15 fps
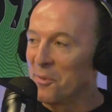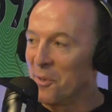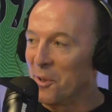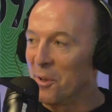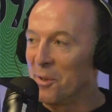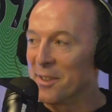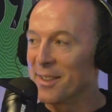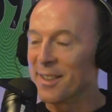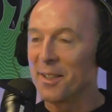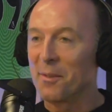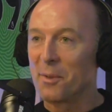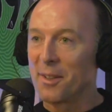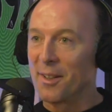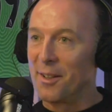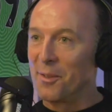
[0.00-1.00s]
forward to see
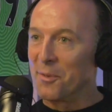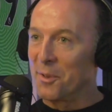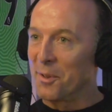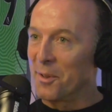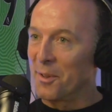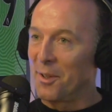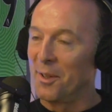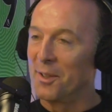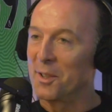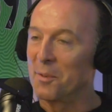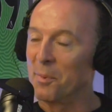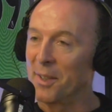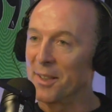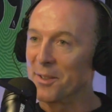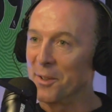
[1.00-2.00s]
what Longford College
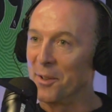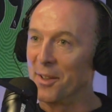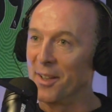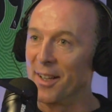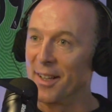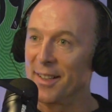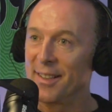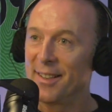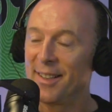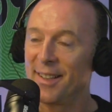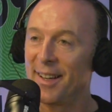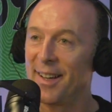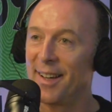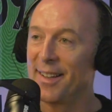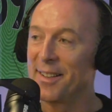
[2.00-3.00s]
brings down the line
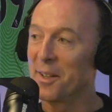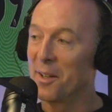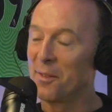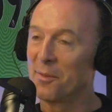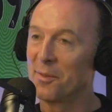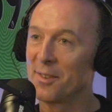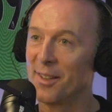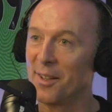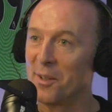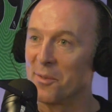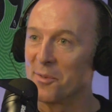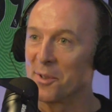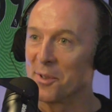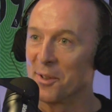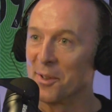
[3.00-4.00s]
and
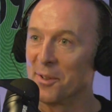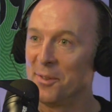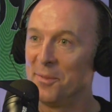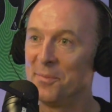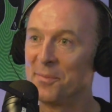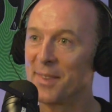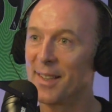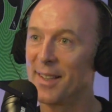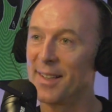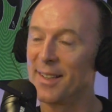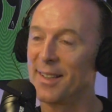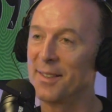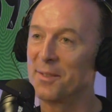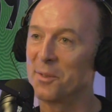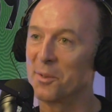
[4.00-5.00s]
Longford Town.
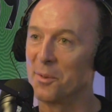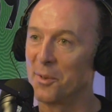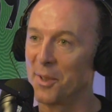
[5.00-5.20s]
So